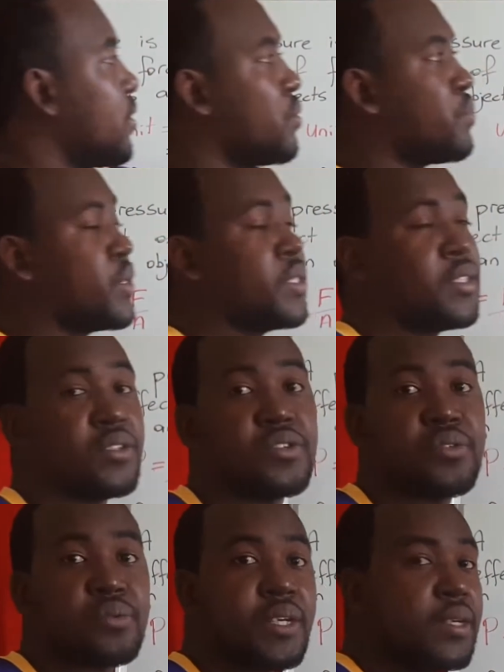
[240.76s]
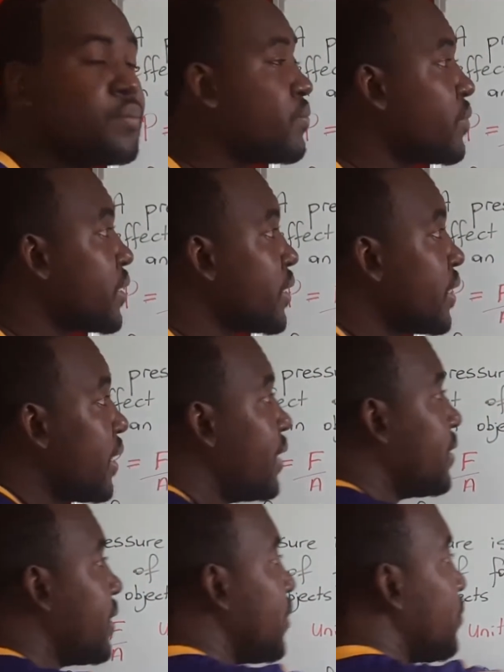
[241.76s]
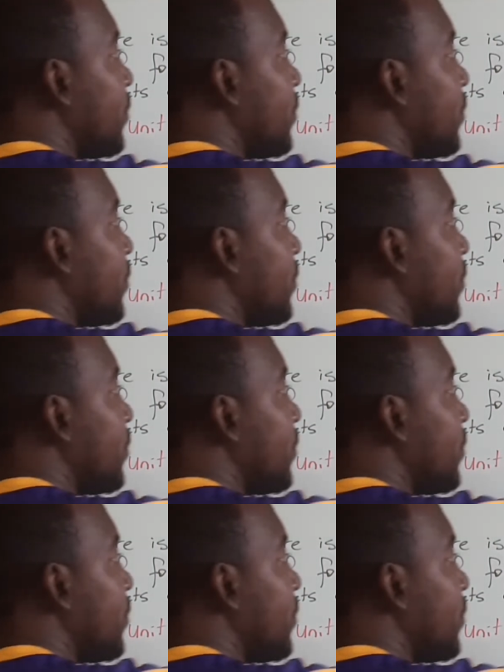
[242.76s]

0 0.03. And then